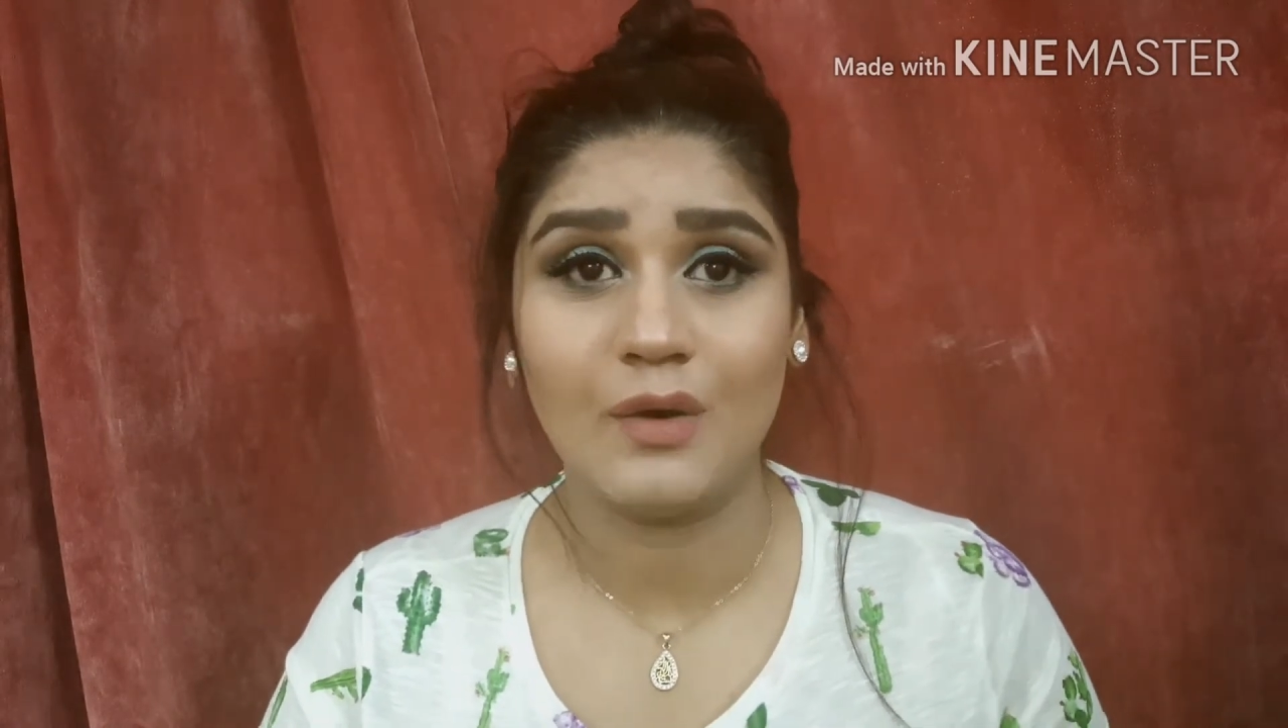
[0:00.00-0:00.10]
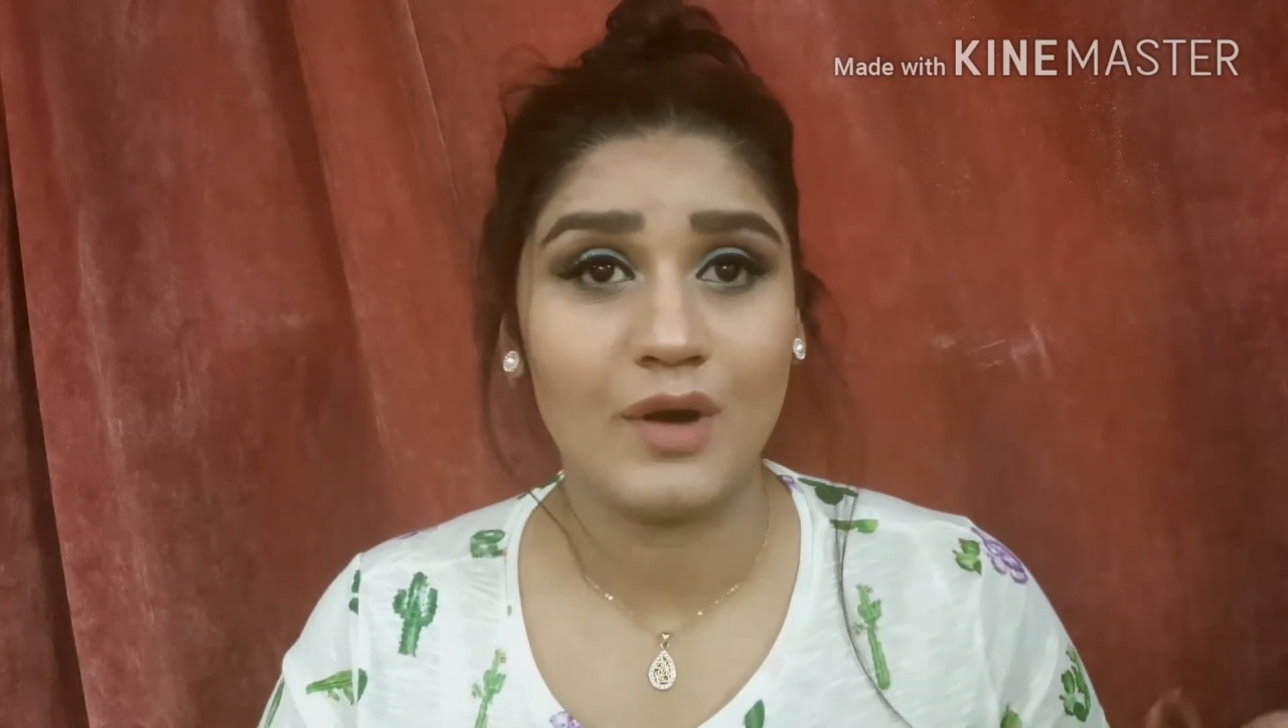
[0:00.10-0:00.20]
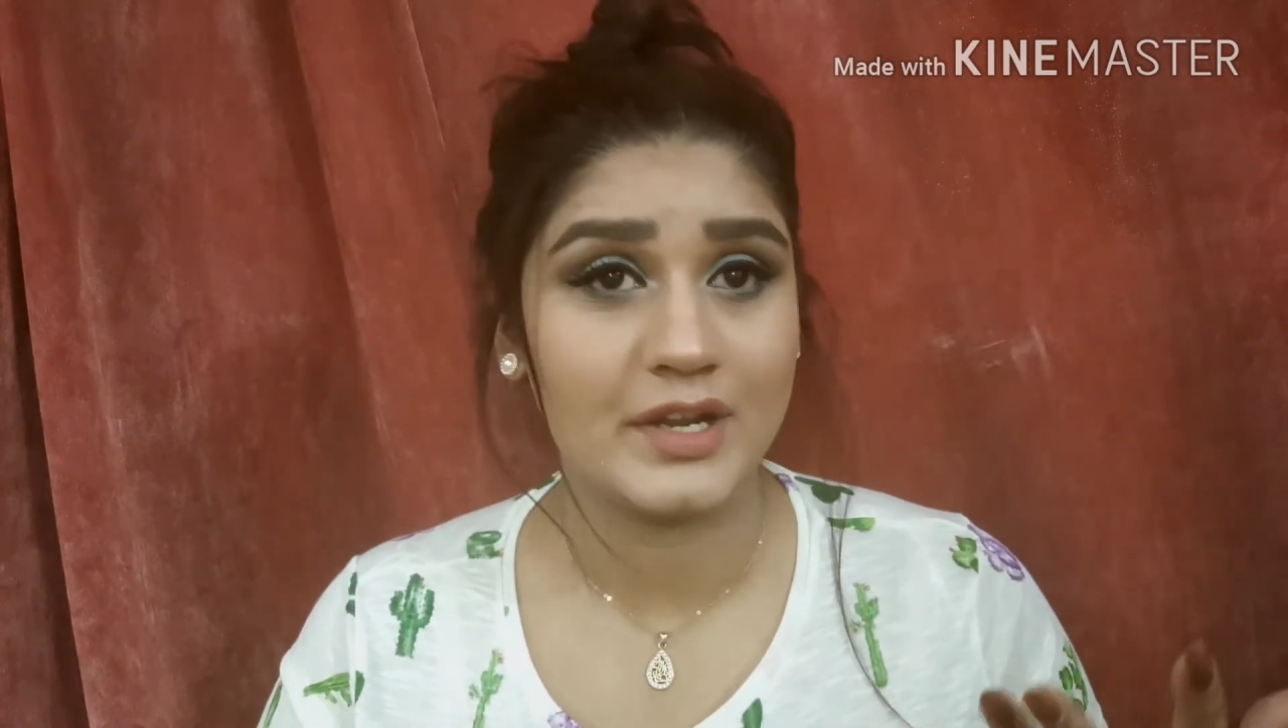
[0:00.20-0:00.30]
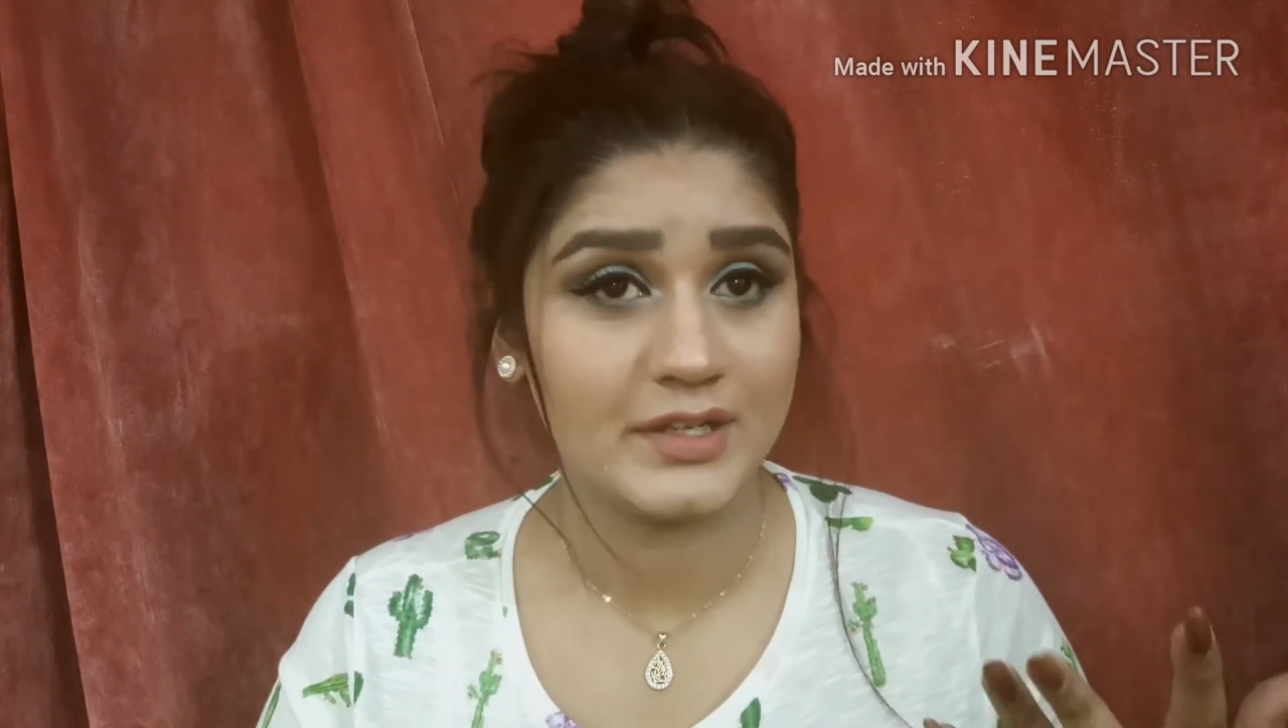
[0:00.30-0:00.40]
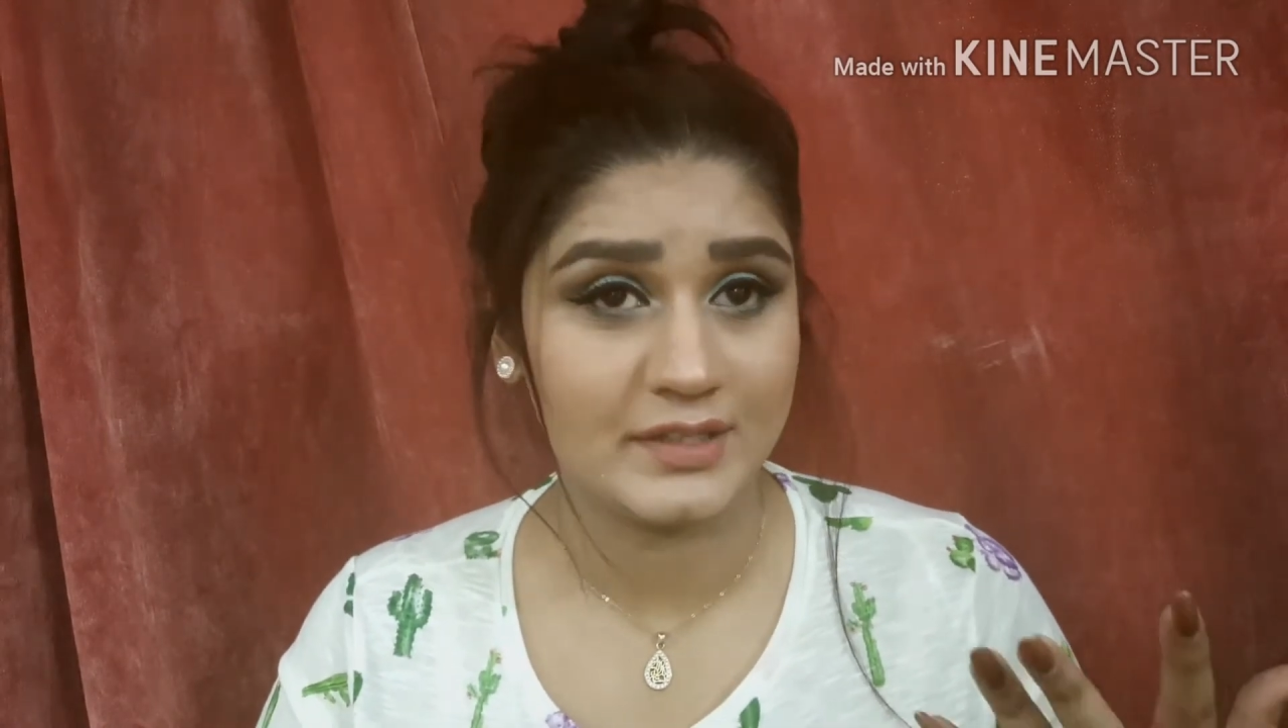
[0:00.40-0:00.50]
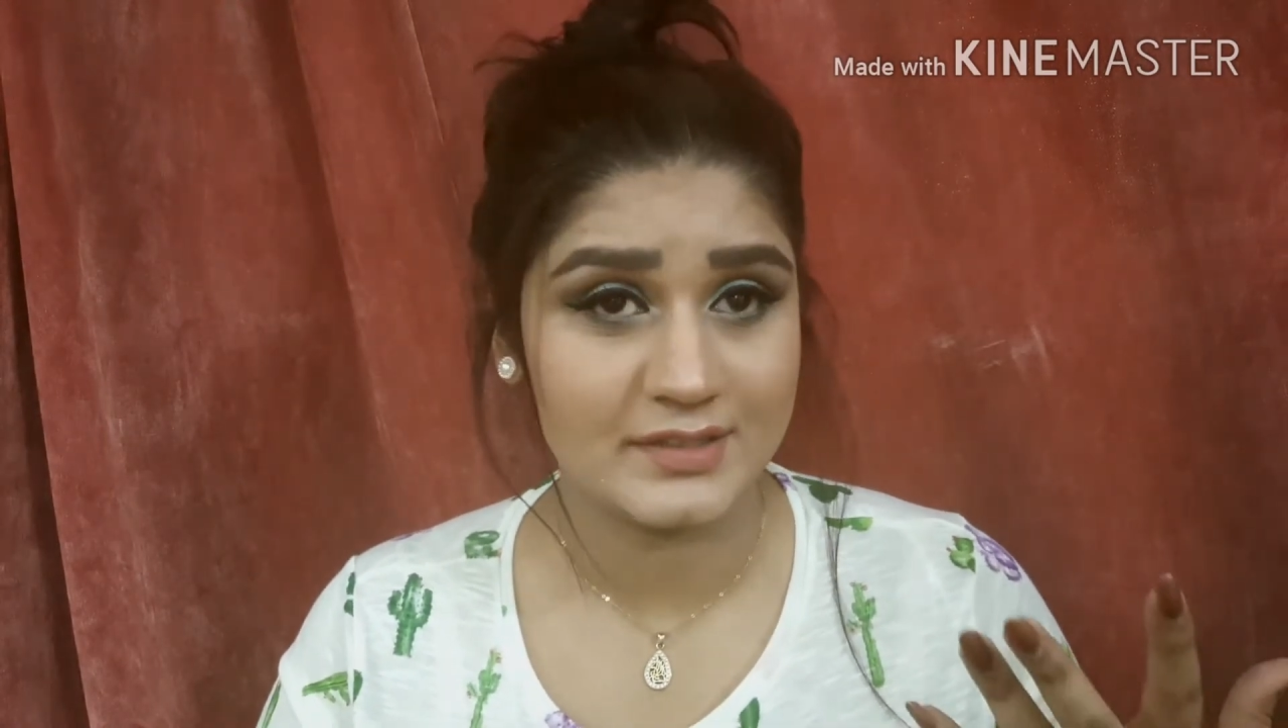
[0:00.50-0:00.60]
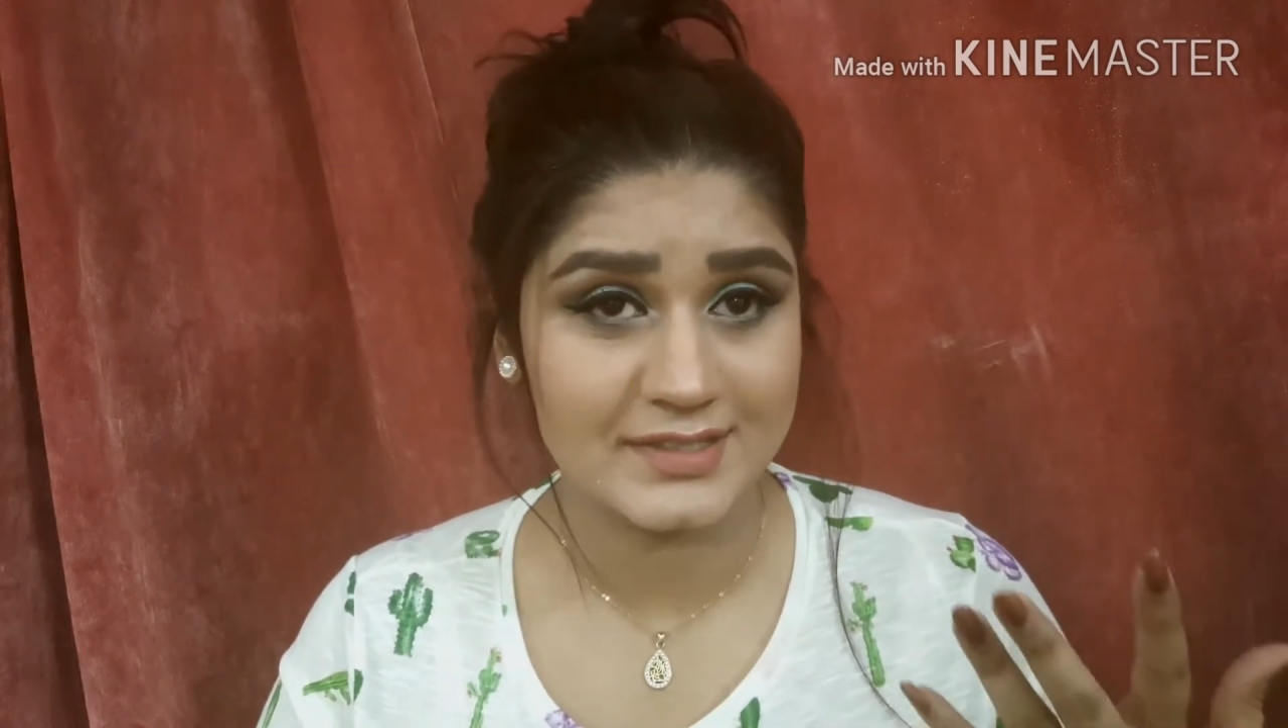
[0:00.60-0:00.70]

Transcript: on